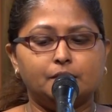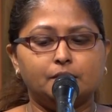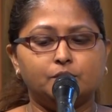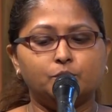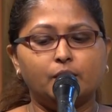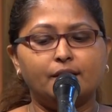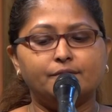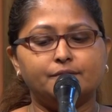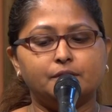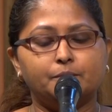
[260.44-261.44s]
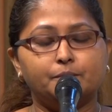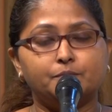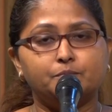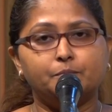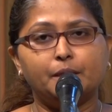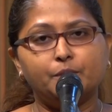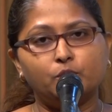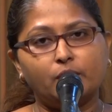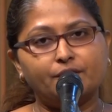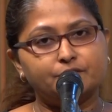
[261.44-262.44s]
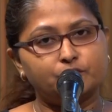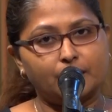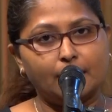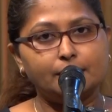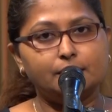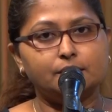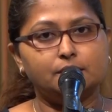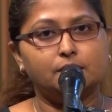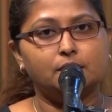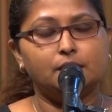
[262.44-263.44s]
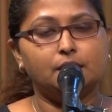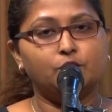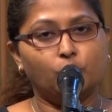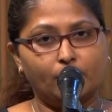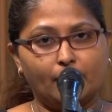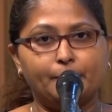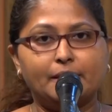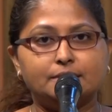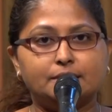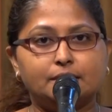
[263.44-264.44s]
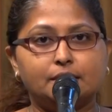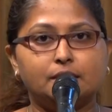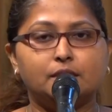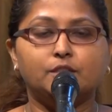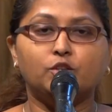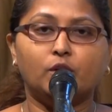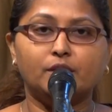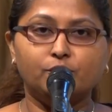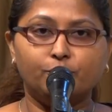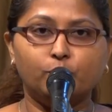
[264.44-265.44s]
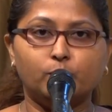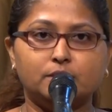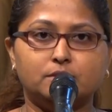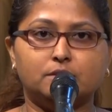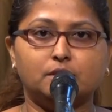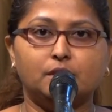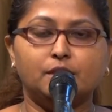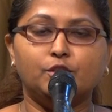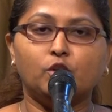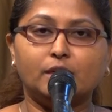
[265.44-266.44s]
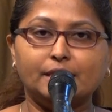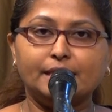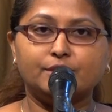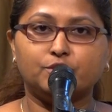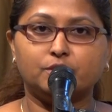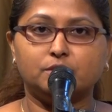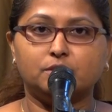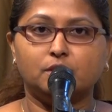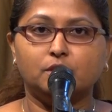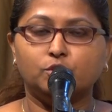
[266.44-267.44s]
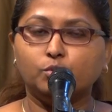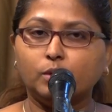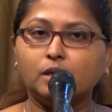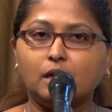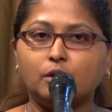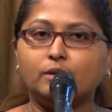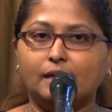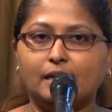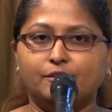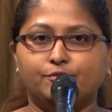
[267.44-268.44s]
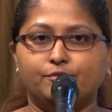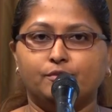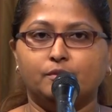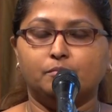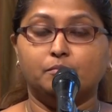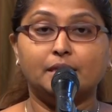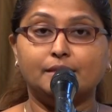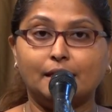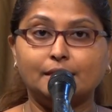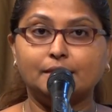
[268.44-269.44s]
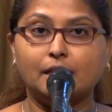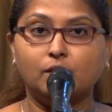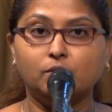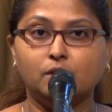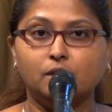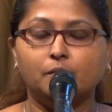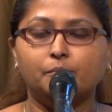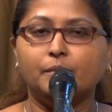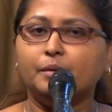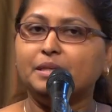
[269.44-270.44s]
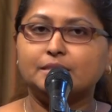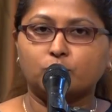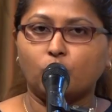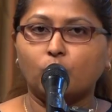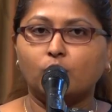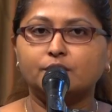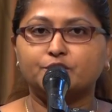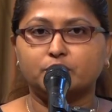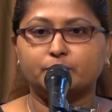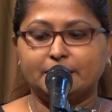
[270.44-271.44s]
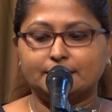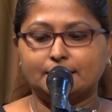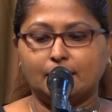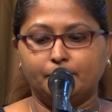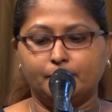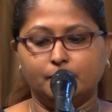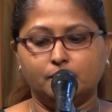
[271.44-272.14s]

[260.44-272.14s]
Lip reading: You have tried in your capacity, in your influence, in your connections, to work out life. But right now, maybe it's all just messed up.